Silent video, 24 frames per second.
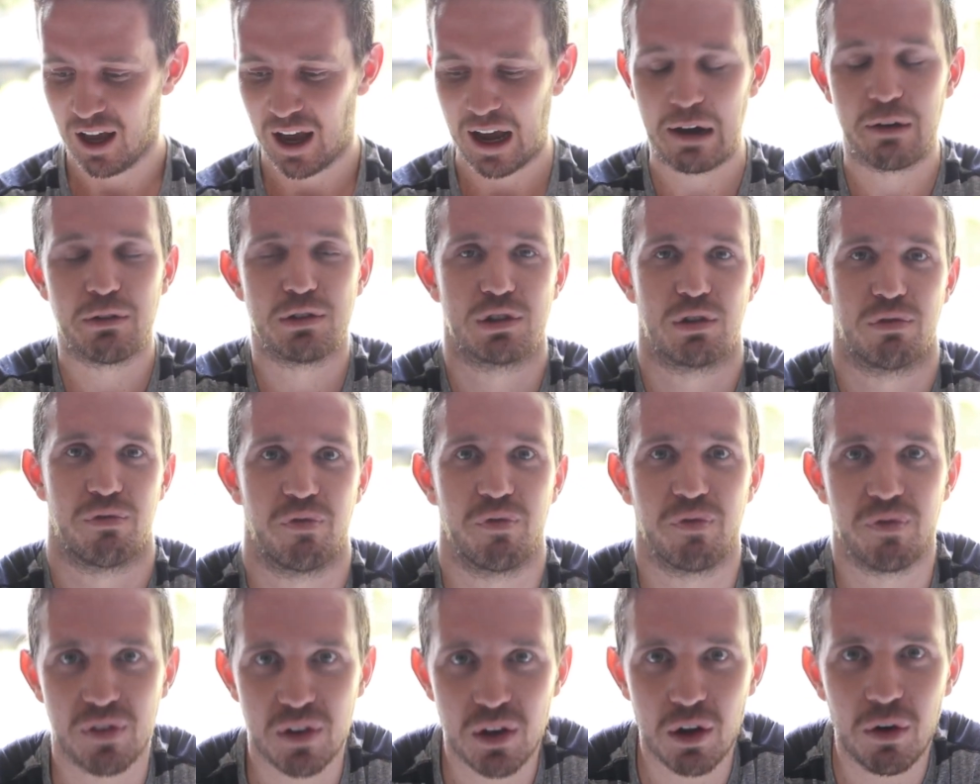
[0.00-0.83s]
I was
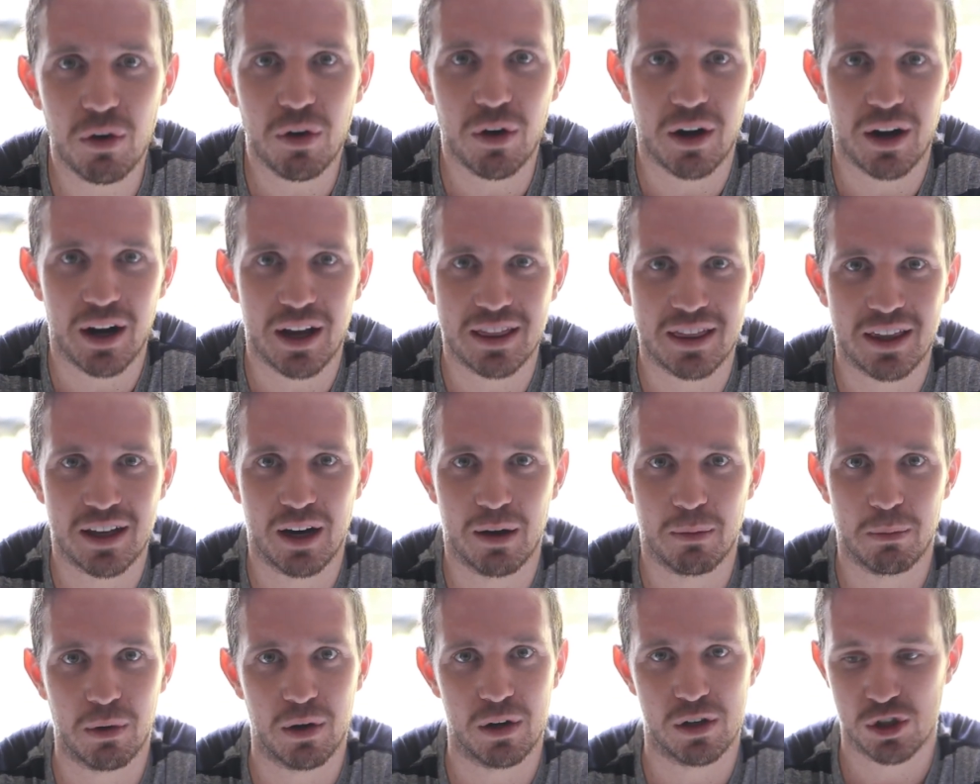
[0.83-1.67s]
floored at the
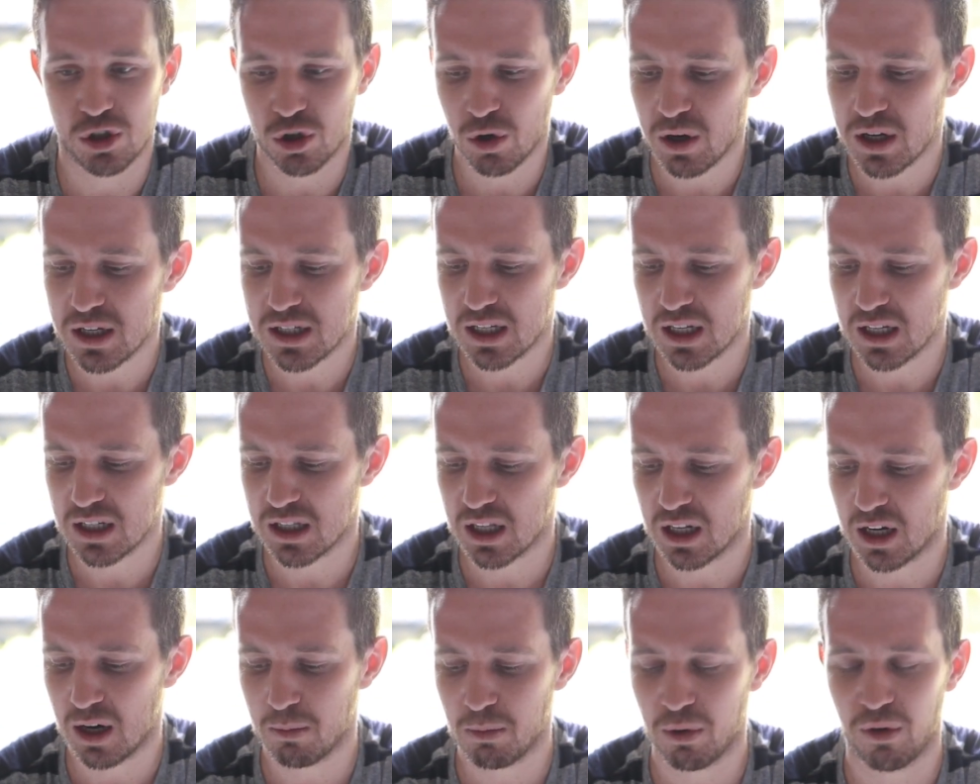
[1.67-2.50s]
number of choices,
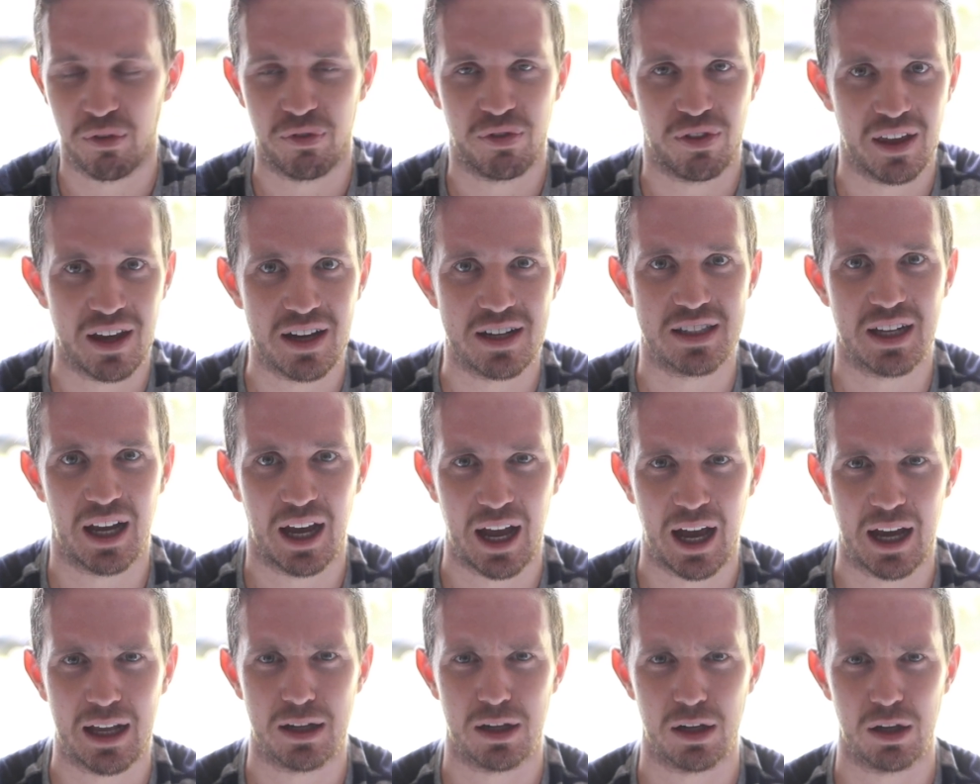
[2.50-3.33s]
the number of things I
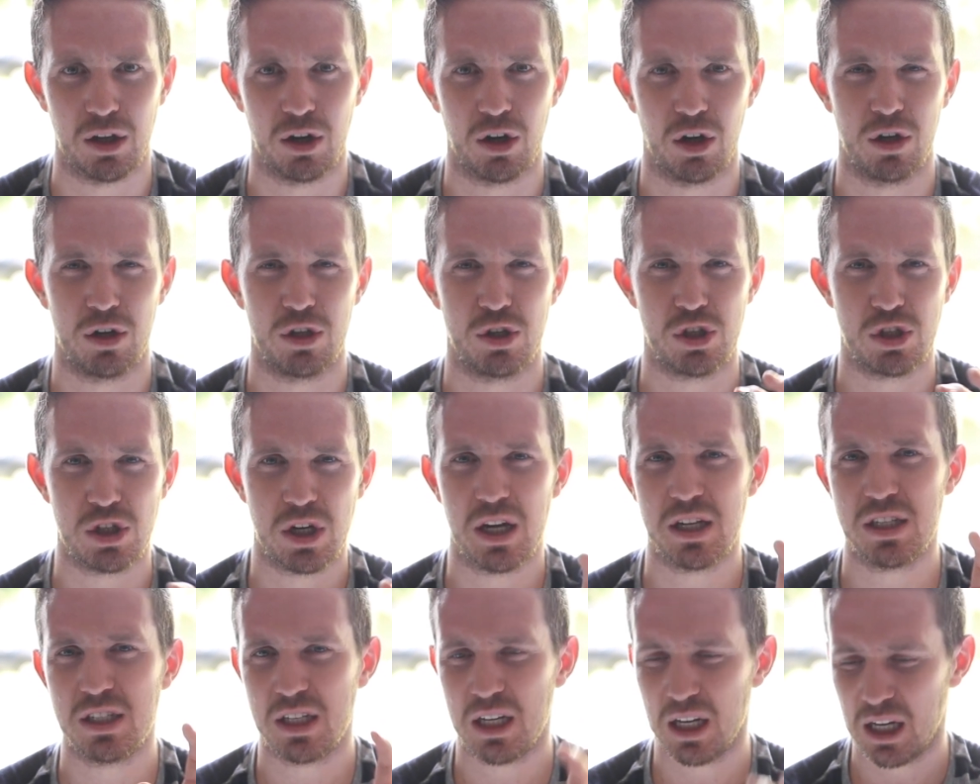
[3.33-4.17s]
had to learn
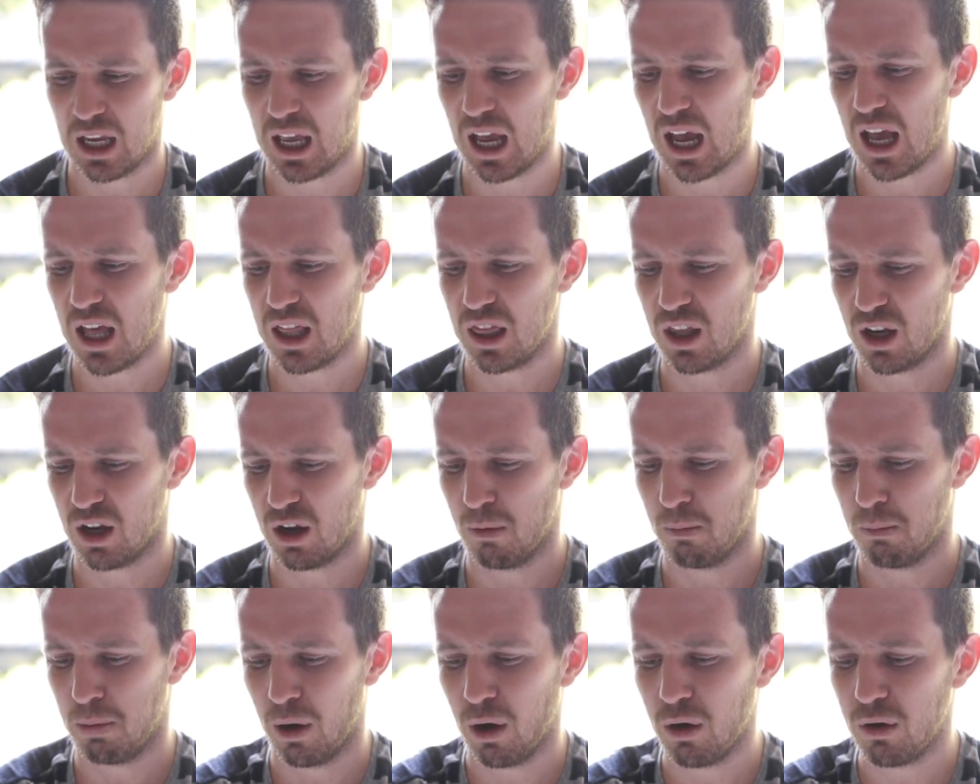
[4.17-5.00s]
just to get the
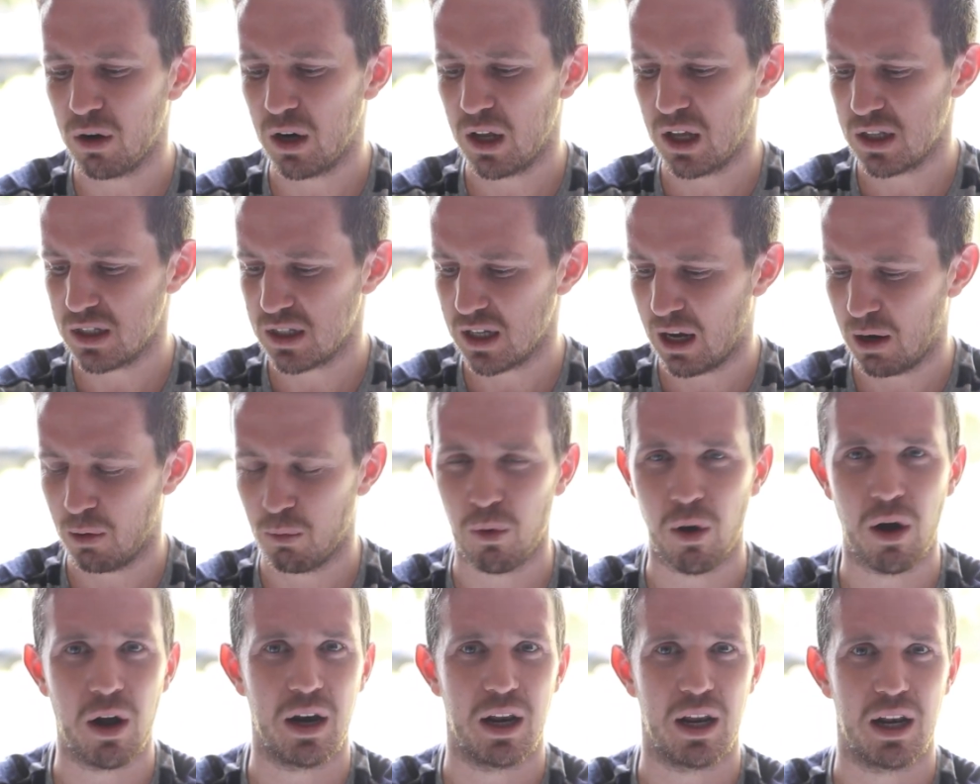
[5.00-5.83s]
components I
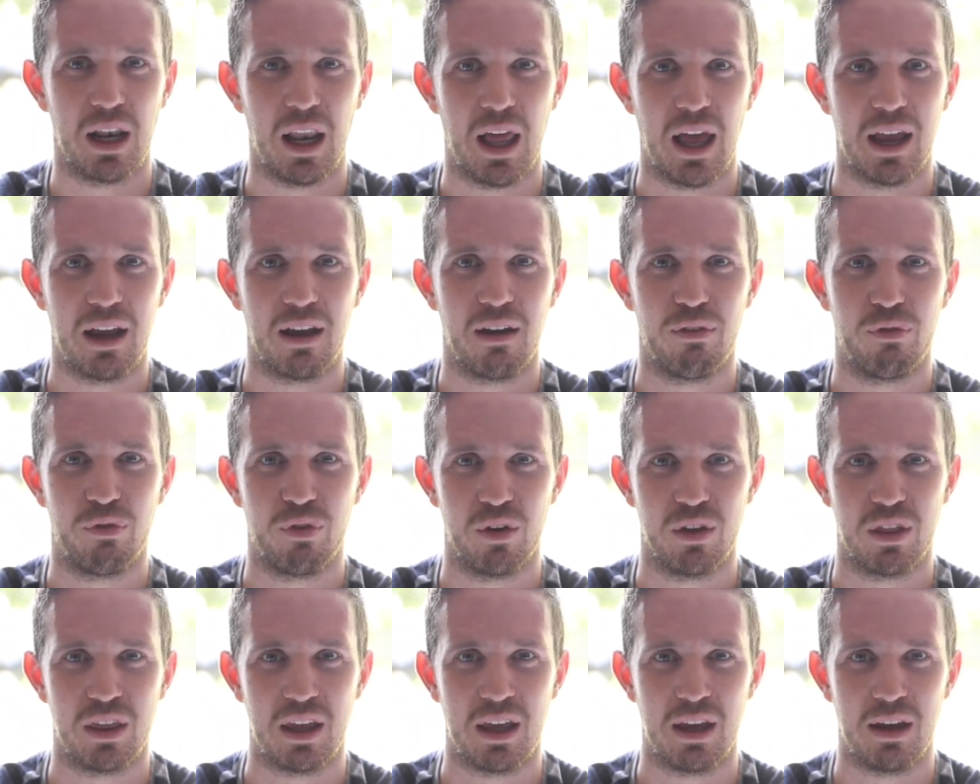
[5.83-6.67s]
wanted, like
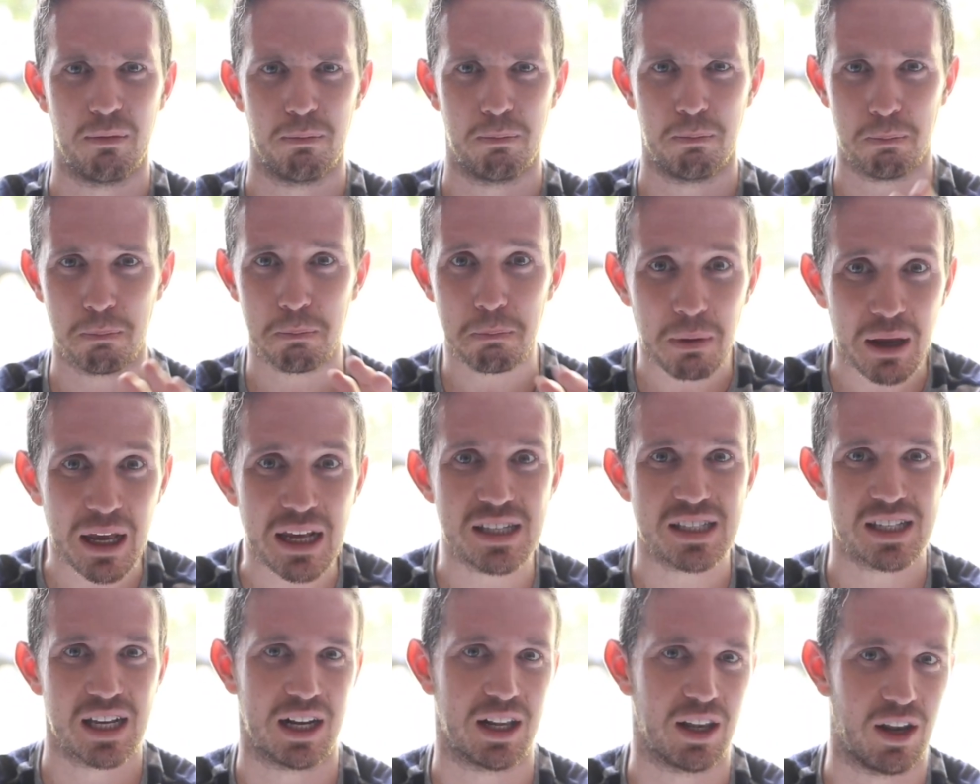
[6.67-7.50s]
for the
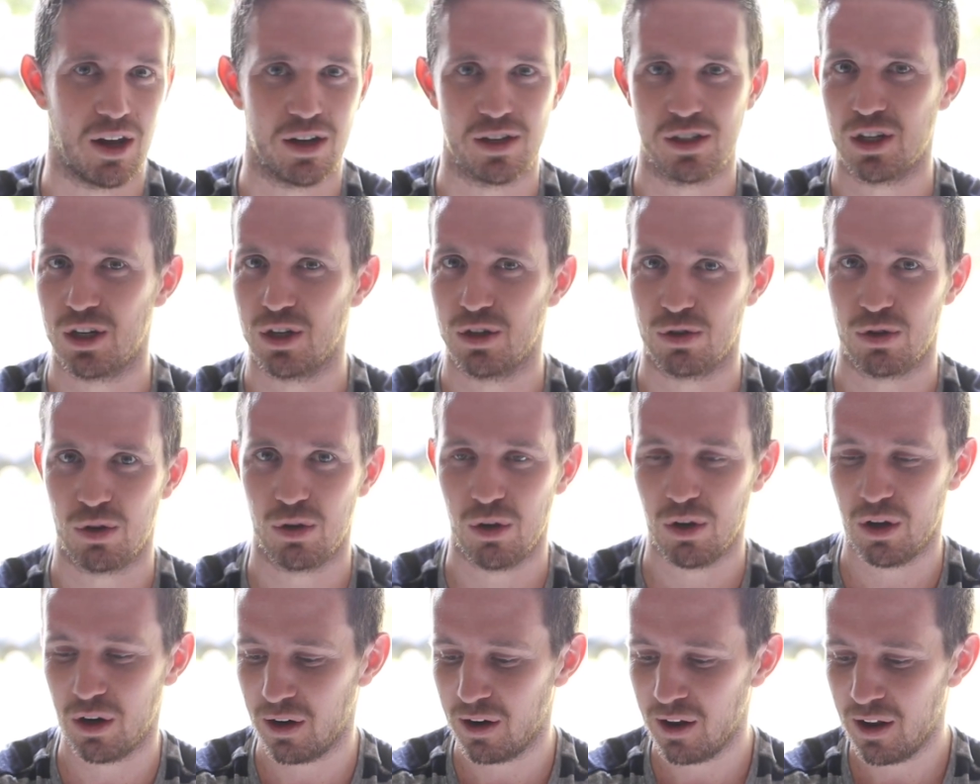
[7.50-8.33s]
basic launch
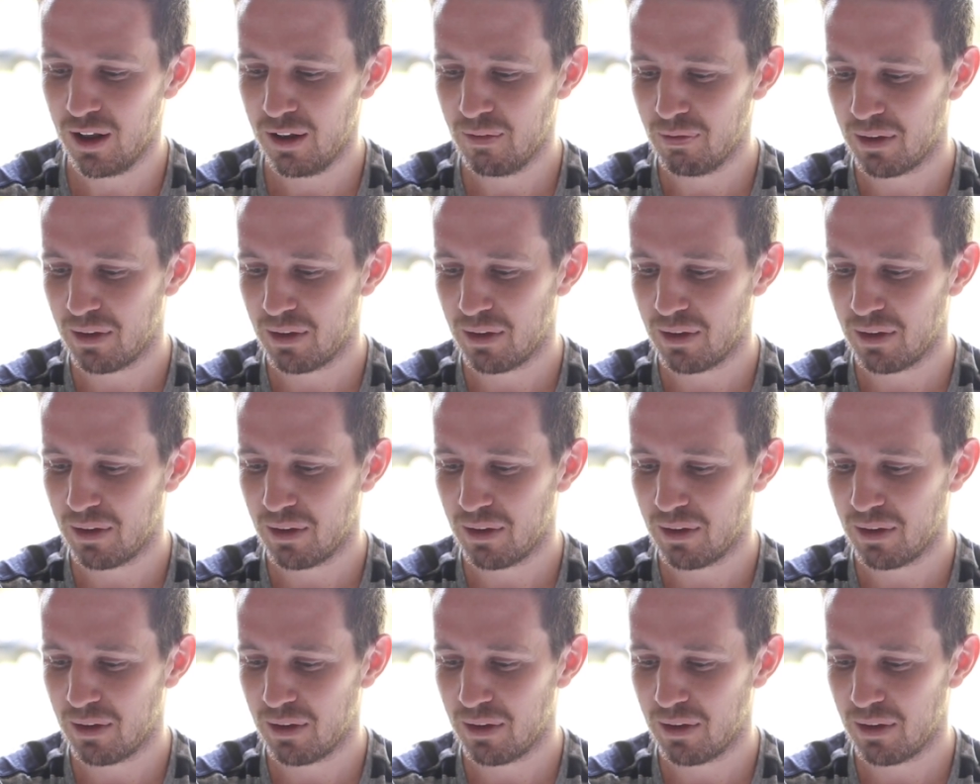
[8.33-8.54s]
controller.